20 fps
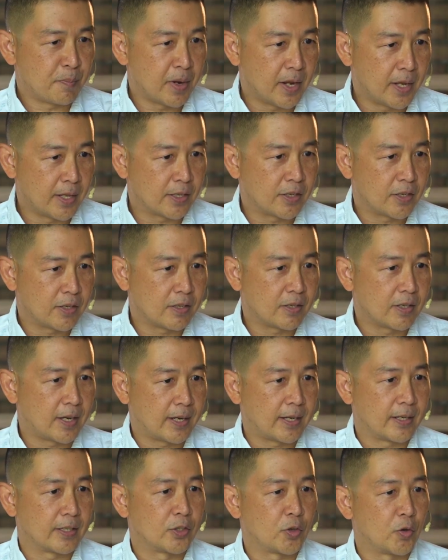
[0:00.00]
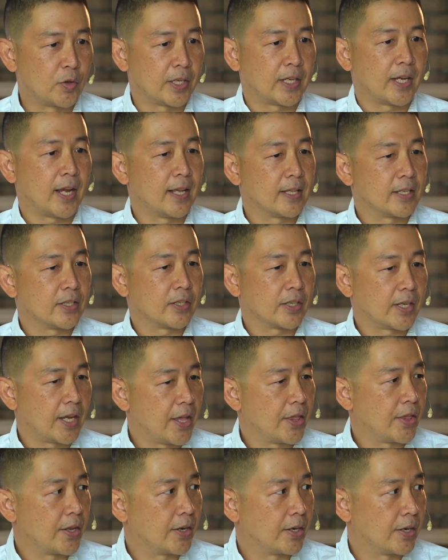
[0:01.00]
men's, mm-hmm. joining hands
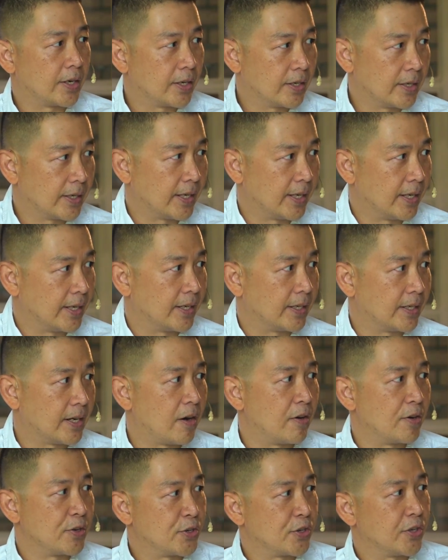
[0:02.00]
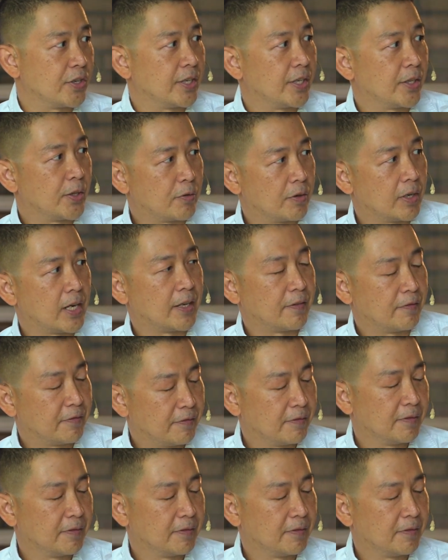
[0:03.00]
together, mm-hmm. in our mm-hmm. journey through life.